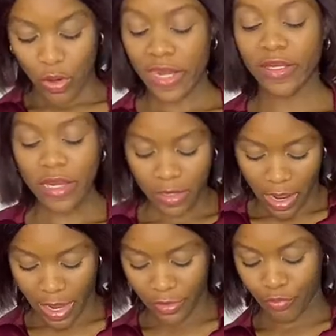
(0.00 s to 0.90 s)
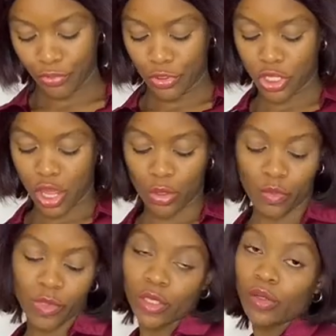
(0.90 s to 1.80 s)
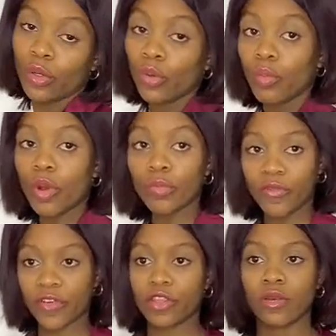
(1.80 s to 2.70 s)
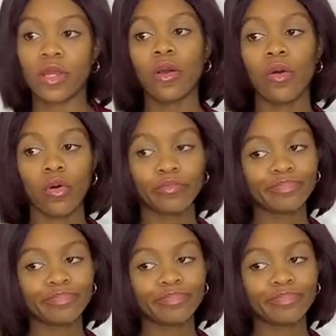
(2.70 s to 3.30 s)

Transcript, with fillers: Can either add a brooch here to make it look more professional, or